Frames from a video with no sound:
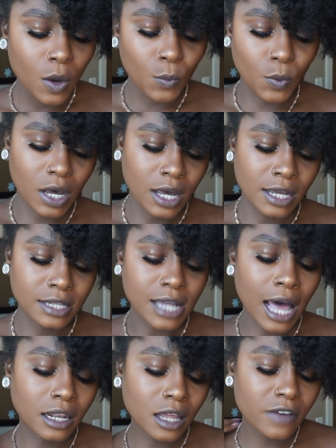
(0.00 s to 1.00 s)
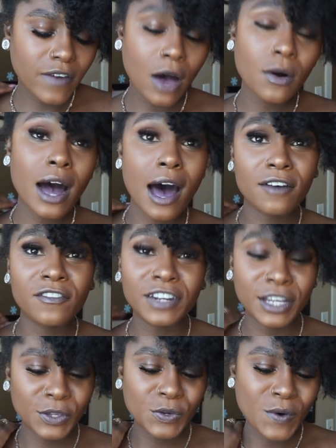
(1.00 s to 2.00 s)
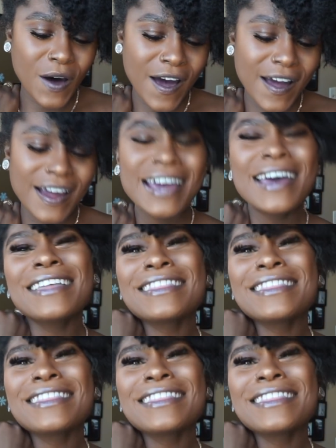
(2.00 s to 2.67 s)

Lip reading: was, I love how confident you are.